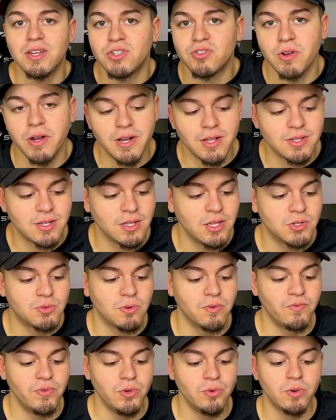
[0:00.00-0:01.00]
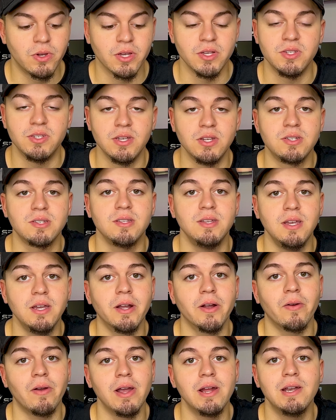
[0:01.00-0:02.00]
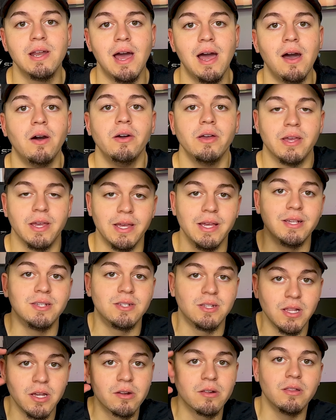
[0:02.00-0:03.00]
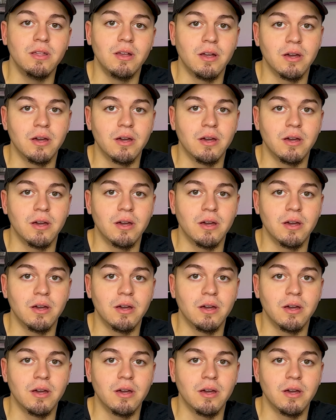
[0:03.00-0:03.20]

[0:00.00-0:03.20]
straight into this review because this sneaker right now is literally